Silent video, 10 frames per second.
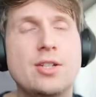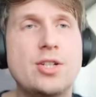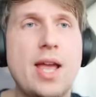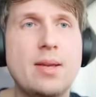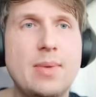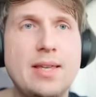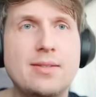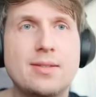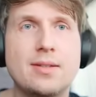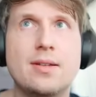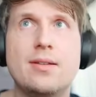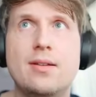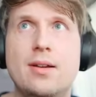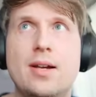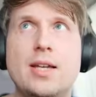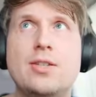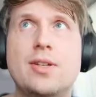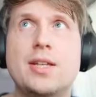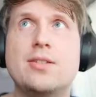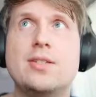Jang means you
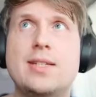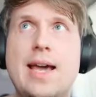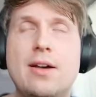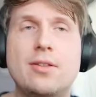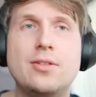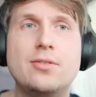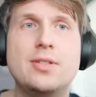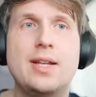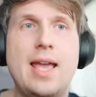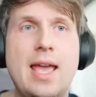can download